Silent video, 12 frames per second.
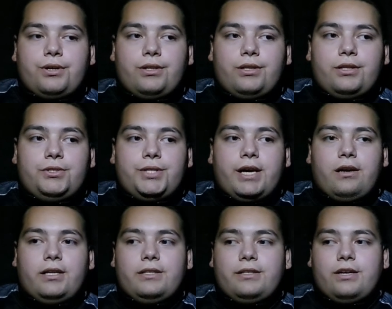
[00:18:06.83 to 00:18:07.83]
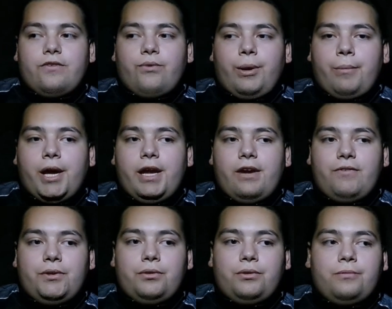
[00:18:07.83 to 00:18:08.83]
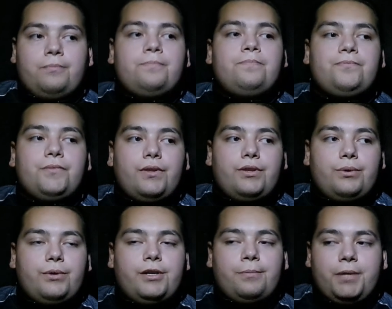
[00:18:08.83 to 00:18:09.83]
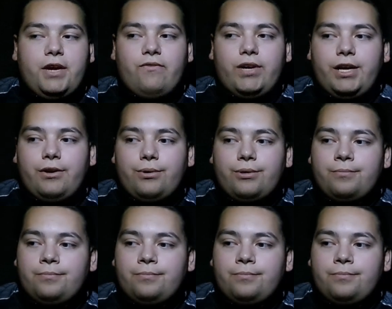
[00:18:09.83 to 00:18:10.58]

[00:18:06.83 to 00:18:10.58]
on the channel itself, we may even do an update video